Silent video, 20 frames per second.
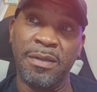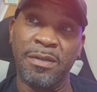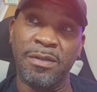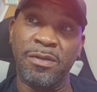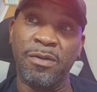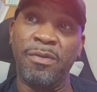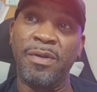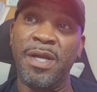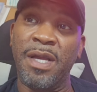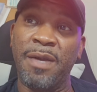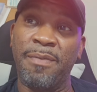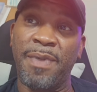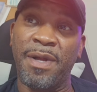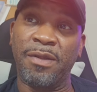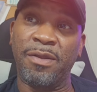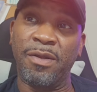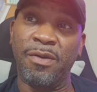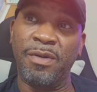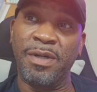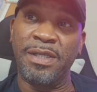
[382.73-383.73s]
So, yeah,
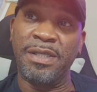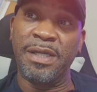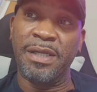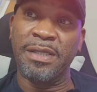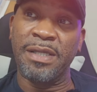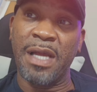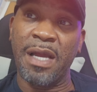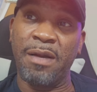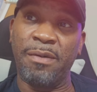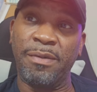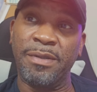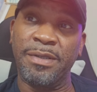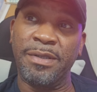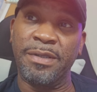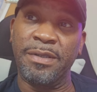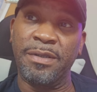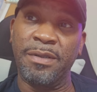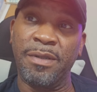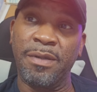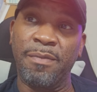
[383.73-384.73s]
about 36
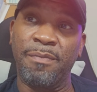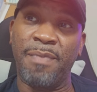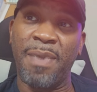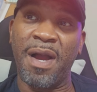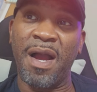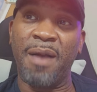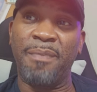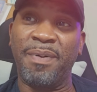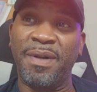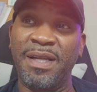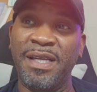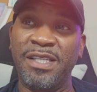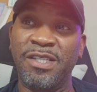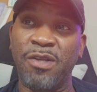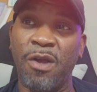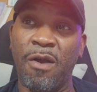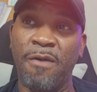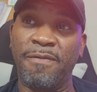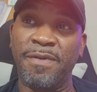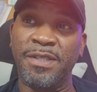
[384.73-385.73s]
hours by a
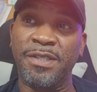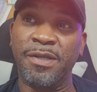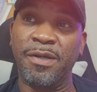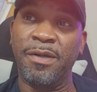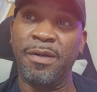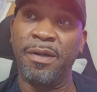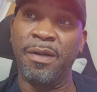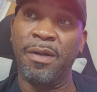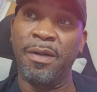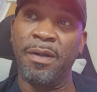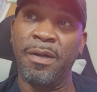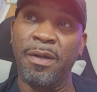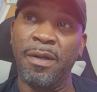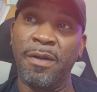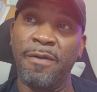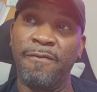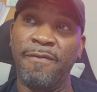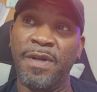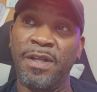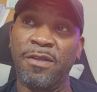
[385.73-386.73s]
police officer.
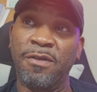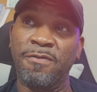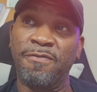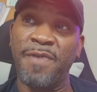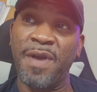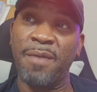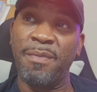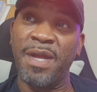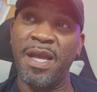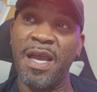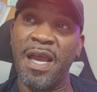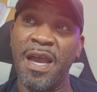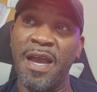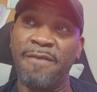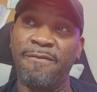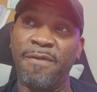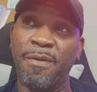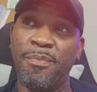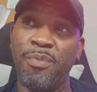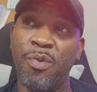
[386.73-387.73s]
Victim's family
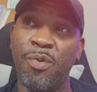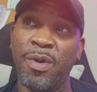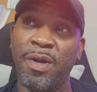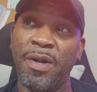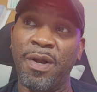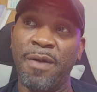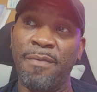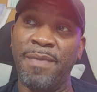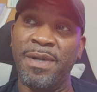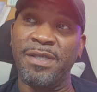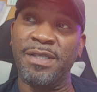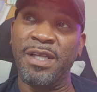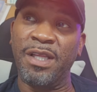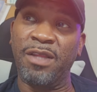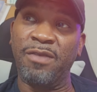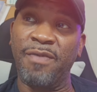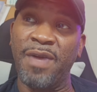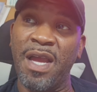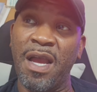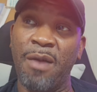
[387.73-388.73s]
had reported her
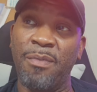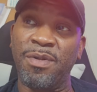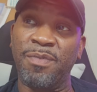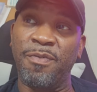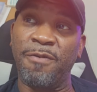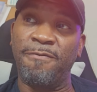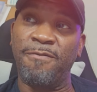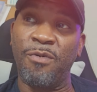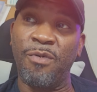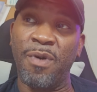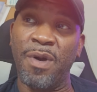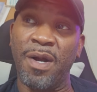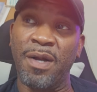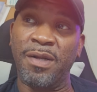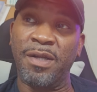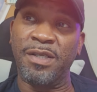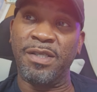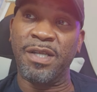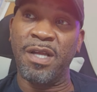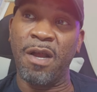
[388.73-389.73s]
missing 3 hours before her
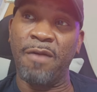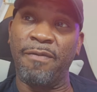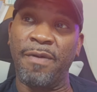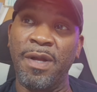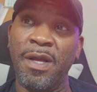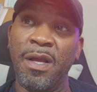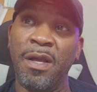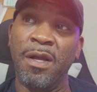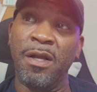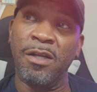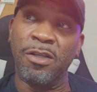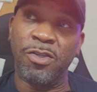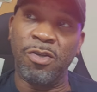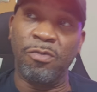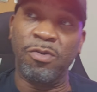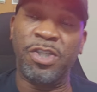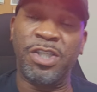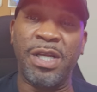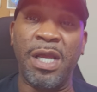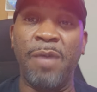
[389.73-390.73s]
discovery.
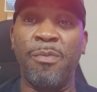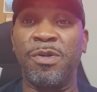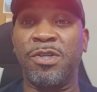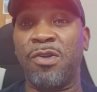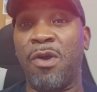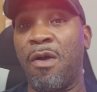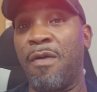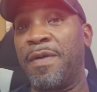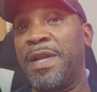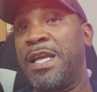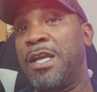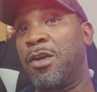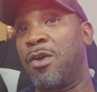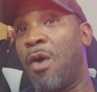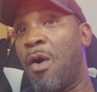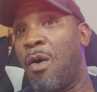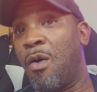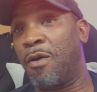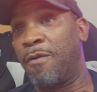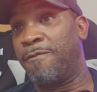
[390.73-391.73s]
So she was already
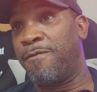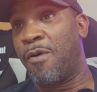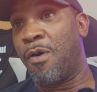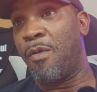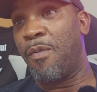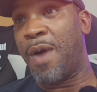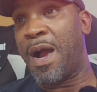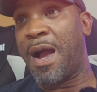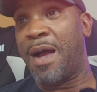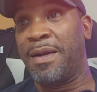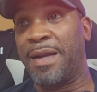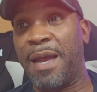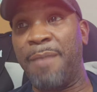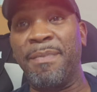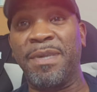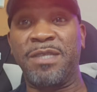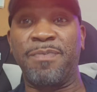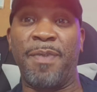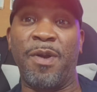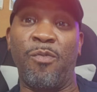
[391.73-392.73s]
gone for a while, and they
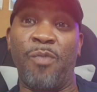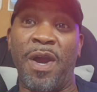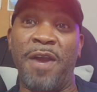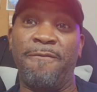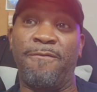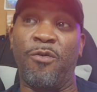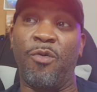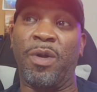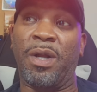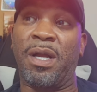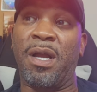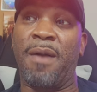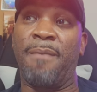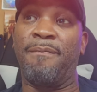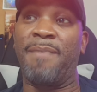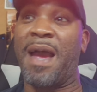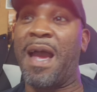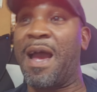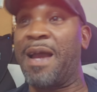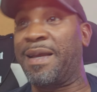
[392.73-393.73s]
must have been waiting for her to
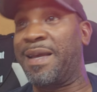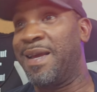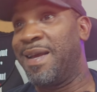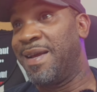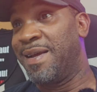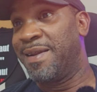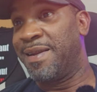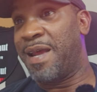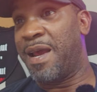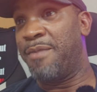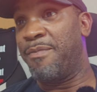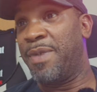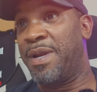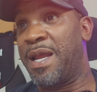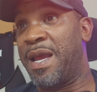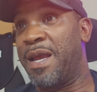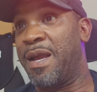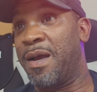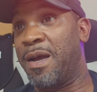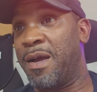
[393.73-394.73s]
come back. Then
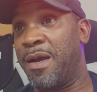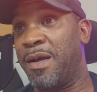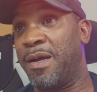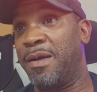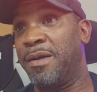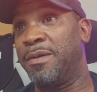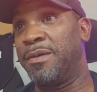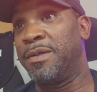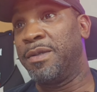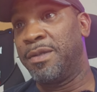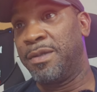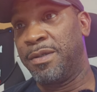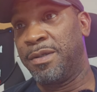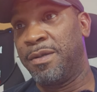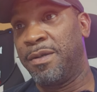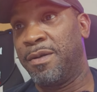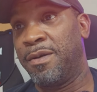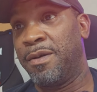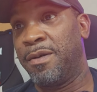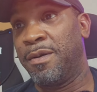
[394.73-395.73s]
when they,
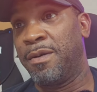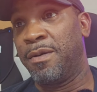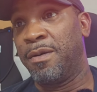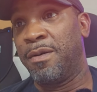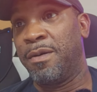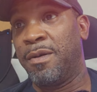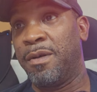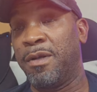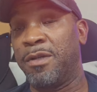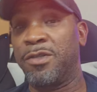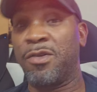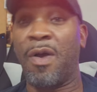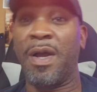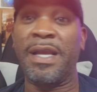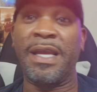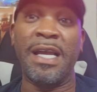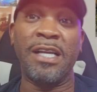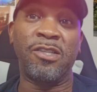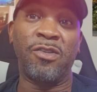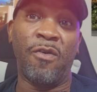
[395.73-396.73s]
so
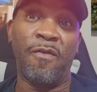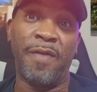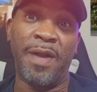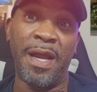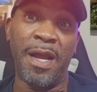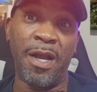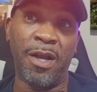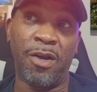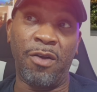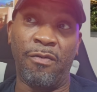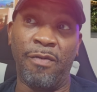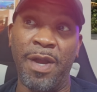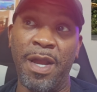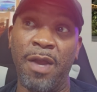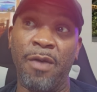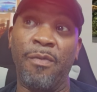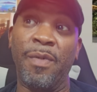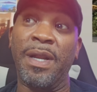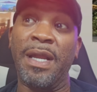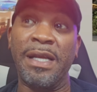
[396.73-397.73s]
I guess over there in
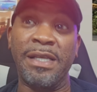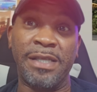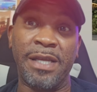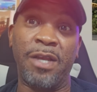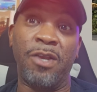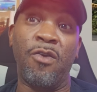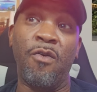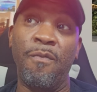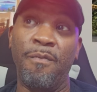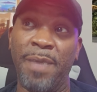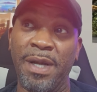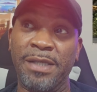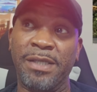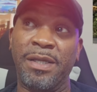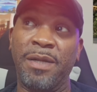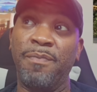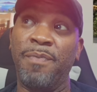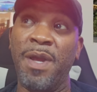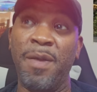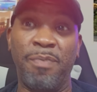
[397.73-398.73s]
Korea, when they say you
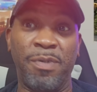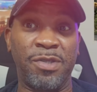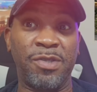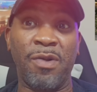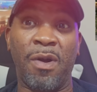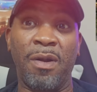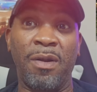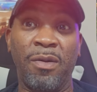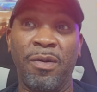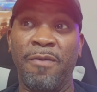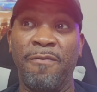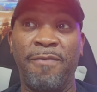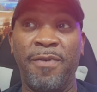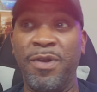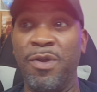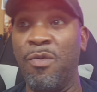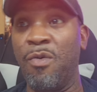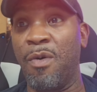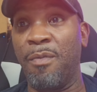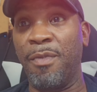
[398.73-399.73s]
missing, people start looking
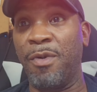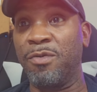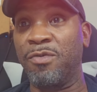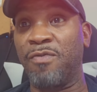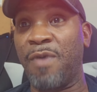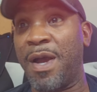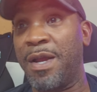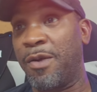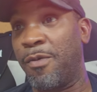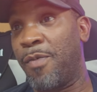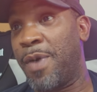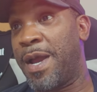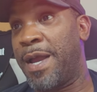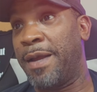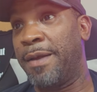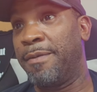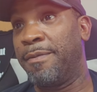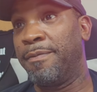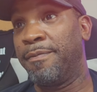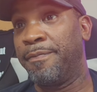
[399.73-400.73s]
for you almost right
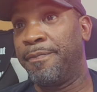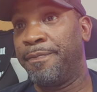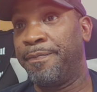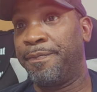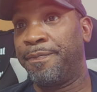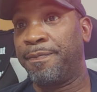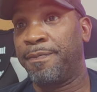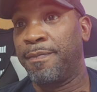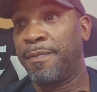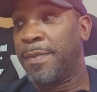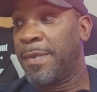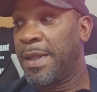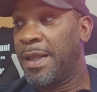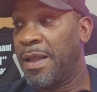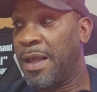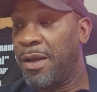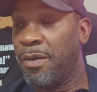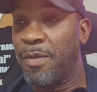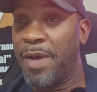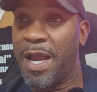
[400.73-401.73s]
away.
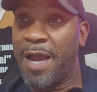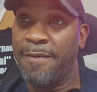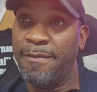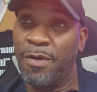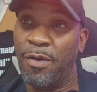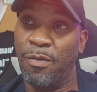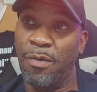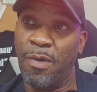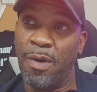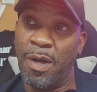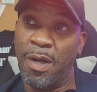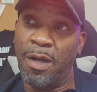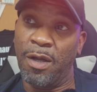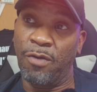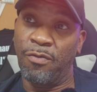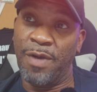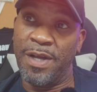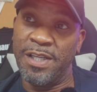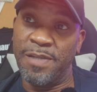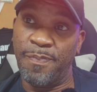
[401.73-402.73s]
They don't have no
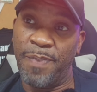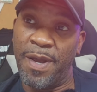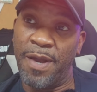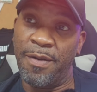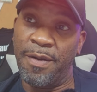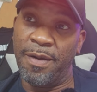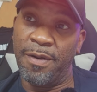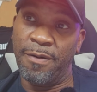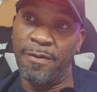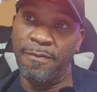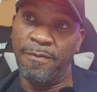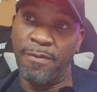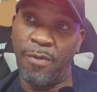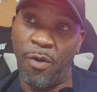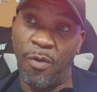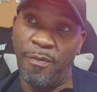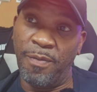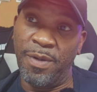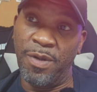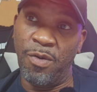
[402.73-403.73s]
grace period,
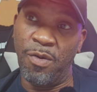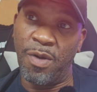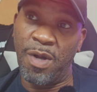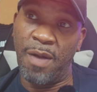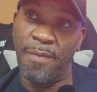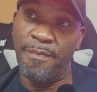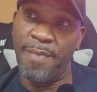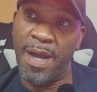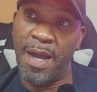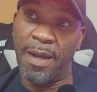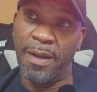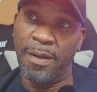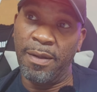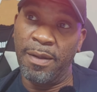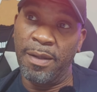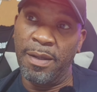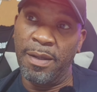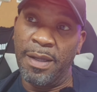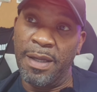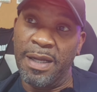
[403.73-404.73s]
hoping you'll come back.
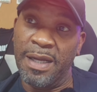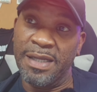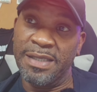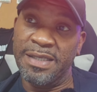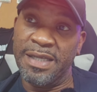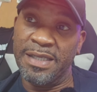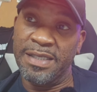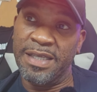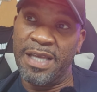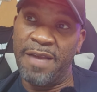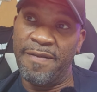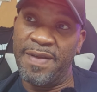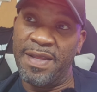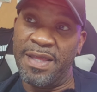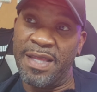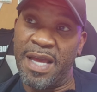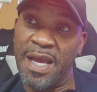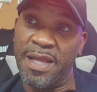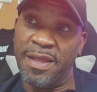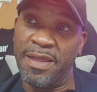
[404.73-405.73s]
It says,
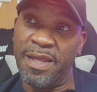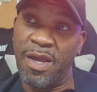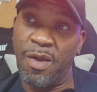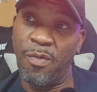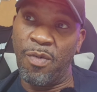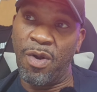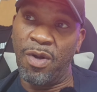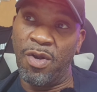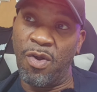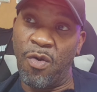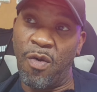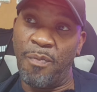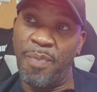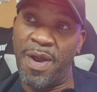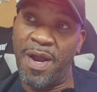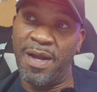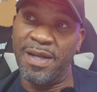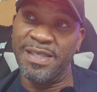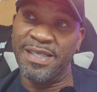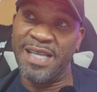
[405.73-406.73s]
given that there were no
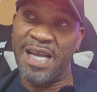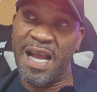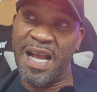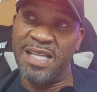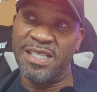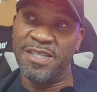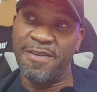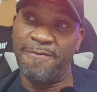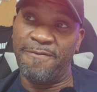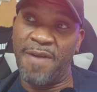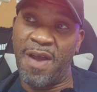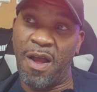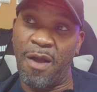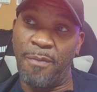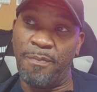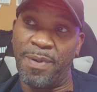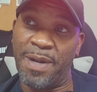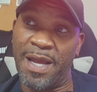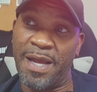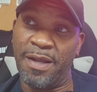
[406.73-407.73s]
apparent signs of
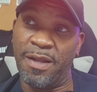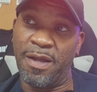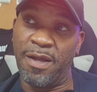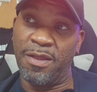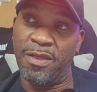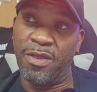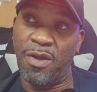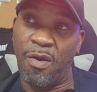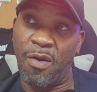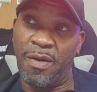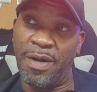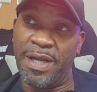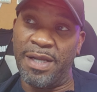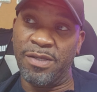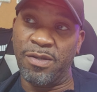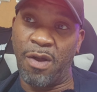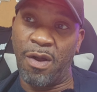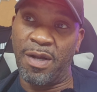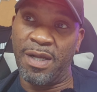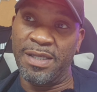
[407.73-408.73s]
foul play, the
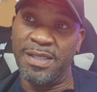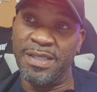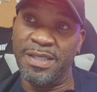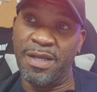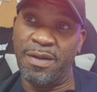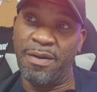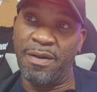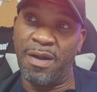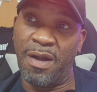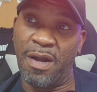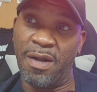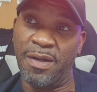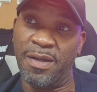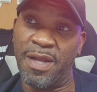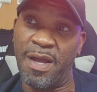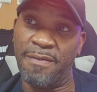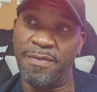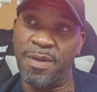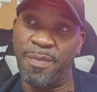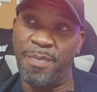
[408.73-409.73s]
authorities are considering her
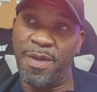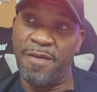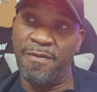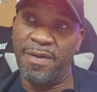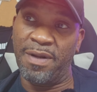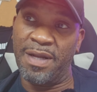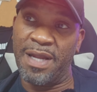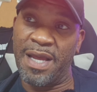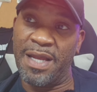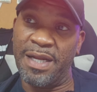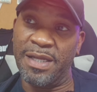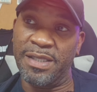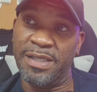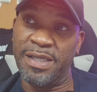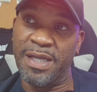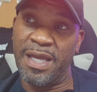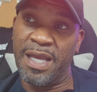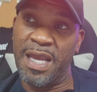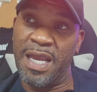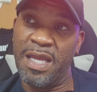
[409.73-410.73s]
death to be related
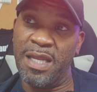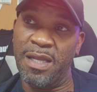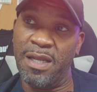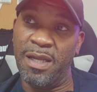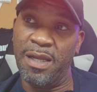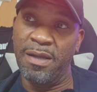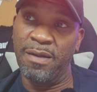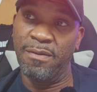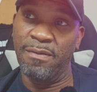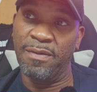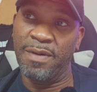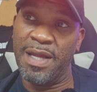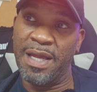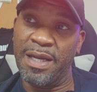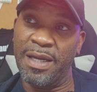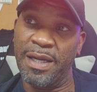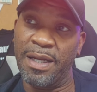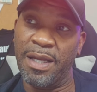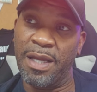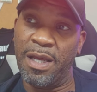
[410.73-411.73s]
to
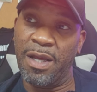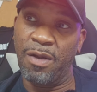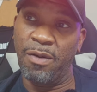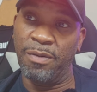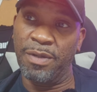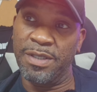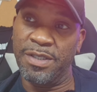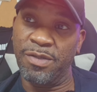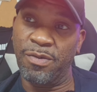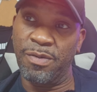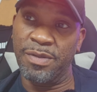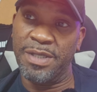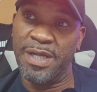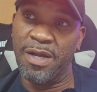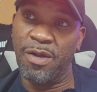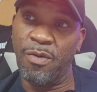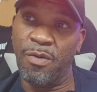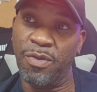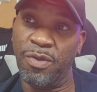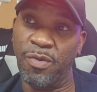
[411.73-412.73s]
heat-related illness, because
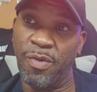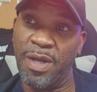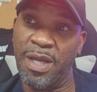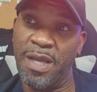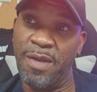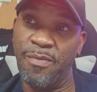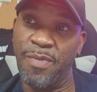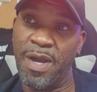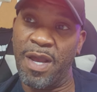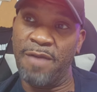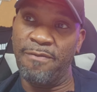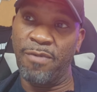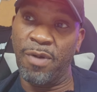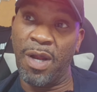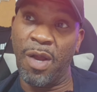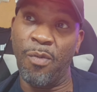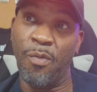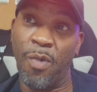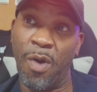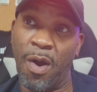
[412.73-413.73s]
they're going through a heat wave
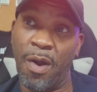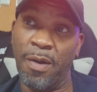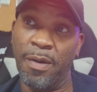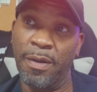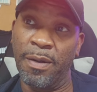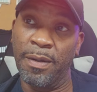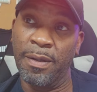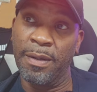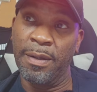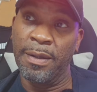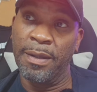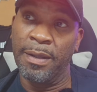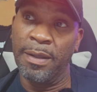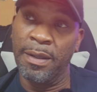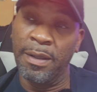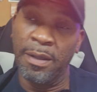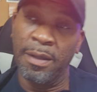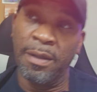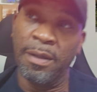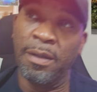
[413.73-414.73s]
where they were.
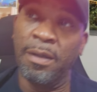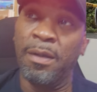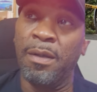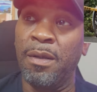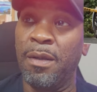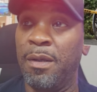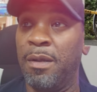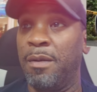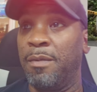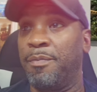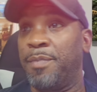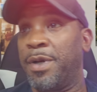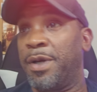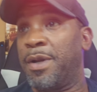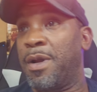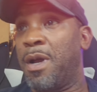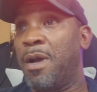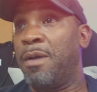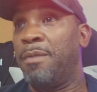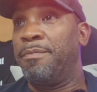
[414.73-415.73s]

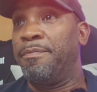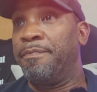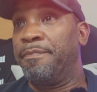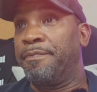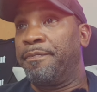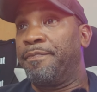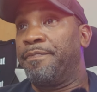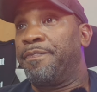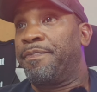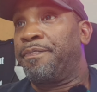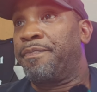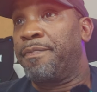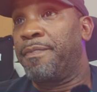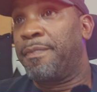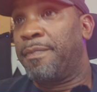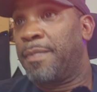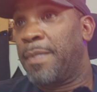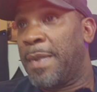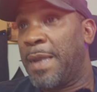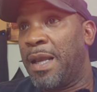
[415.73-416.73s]
But,
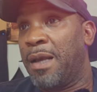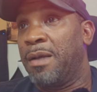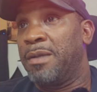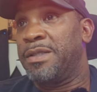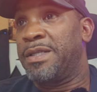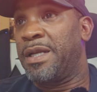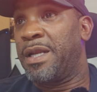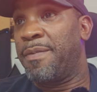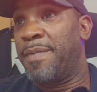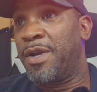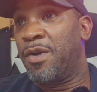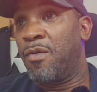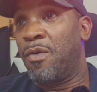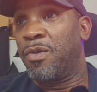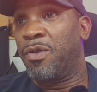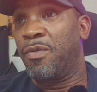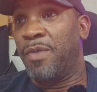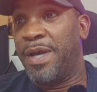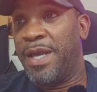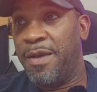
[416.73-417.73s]
said they've been
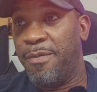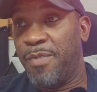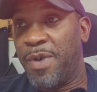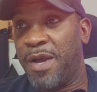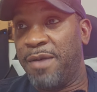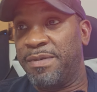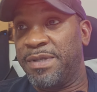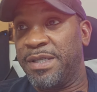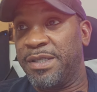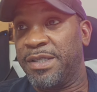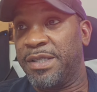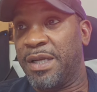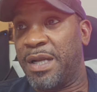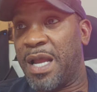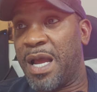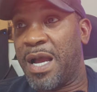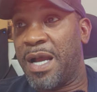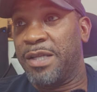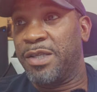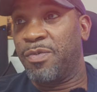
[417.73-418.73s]
going through a heat wave since
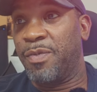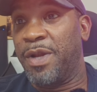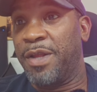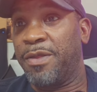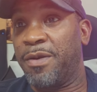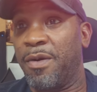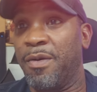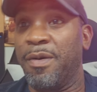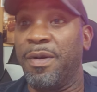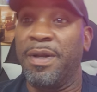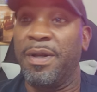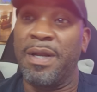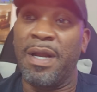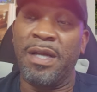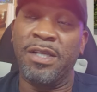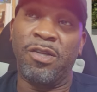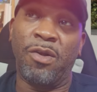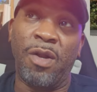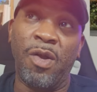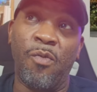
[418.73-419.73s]
July 23rd. Now,
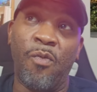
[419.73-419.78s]
there's only